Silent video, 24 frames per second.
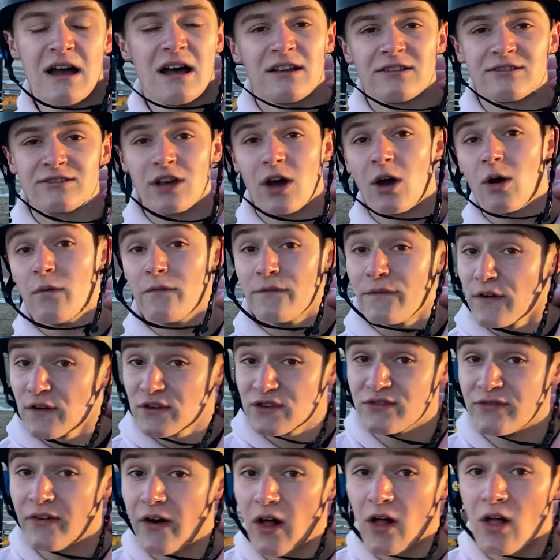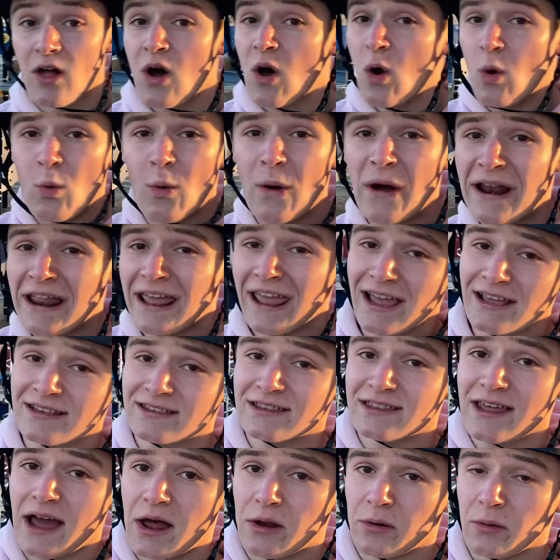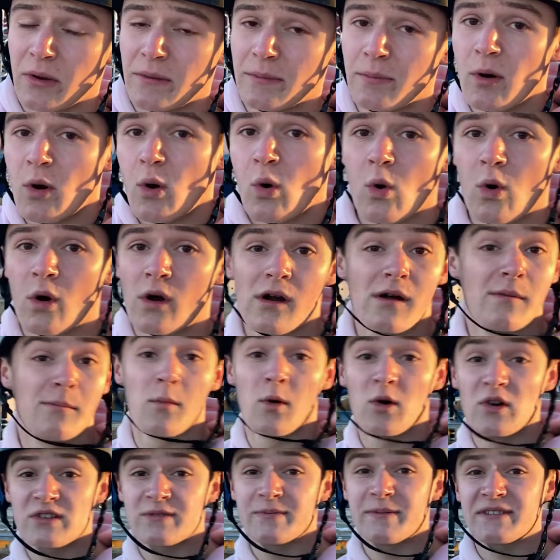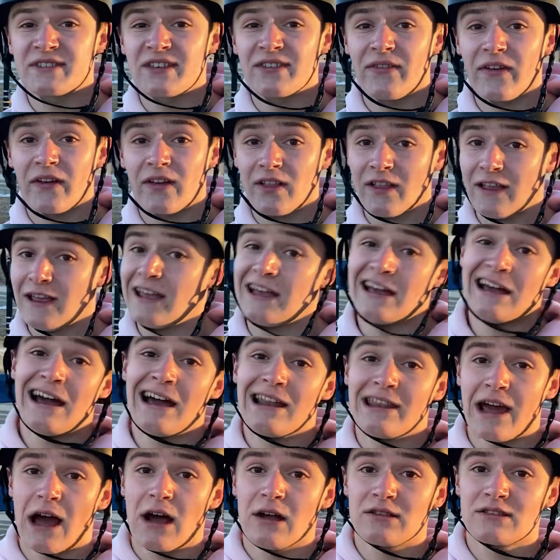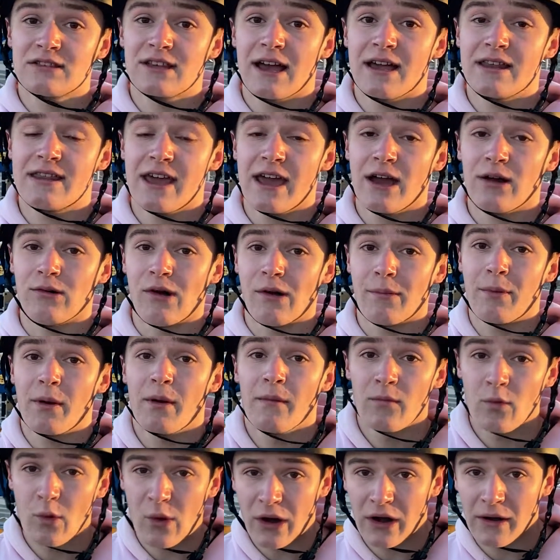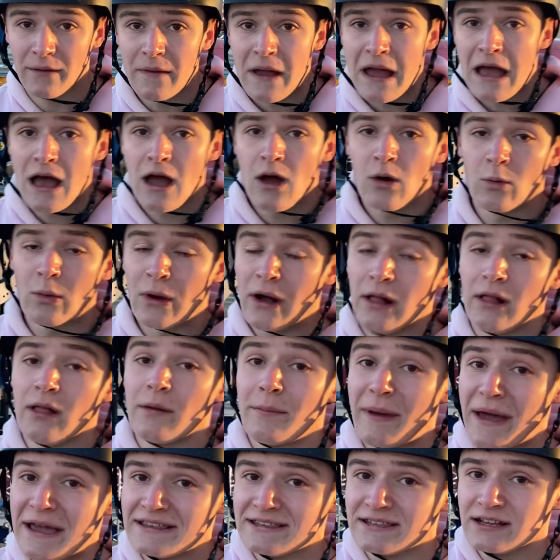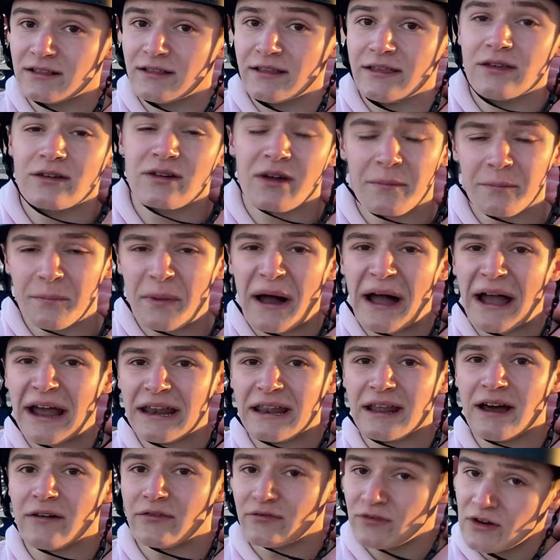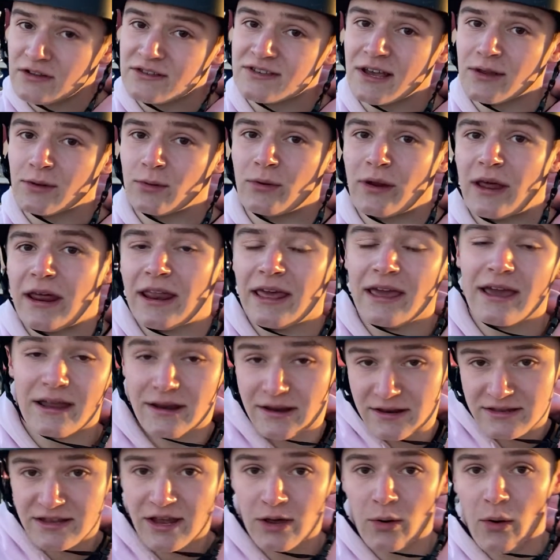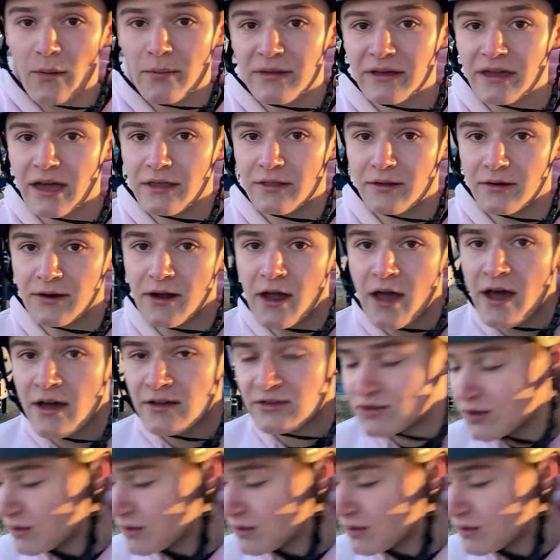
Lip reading: So first of all, what is a down whip? Or more specifically, a downside tail whip? Where, well, basically you combine a front side 180 and a tail whip together. So